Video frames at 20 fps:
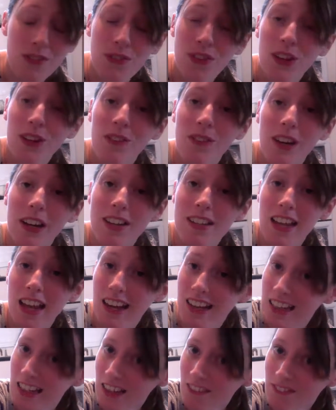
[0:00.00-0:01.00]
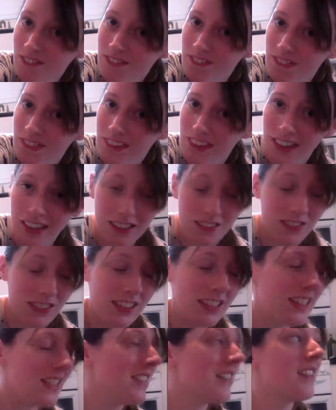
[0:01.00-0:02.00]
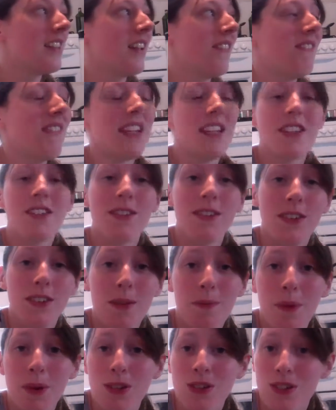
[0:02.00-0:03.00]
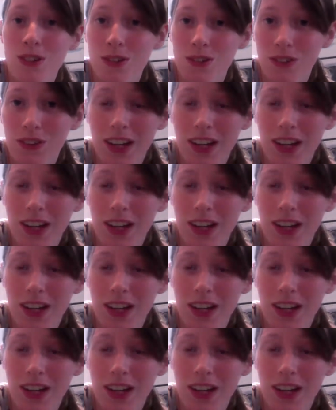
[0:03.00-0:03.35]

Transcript: the third one Tiny and released them into the bush as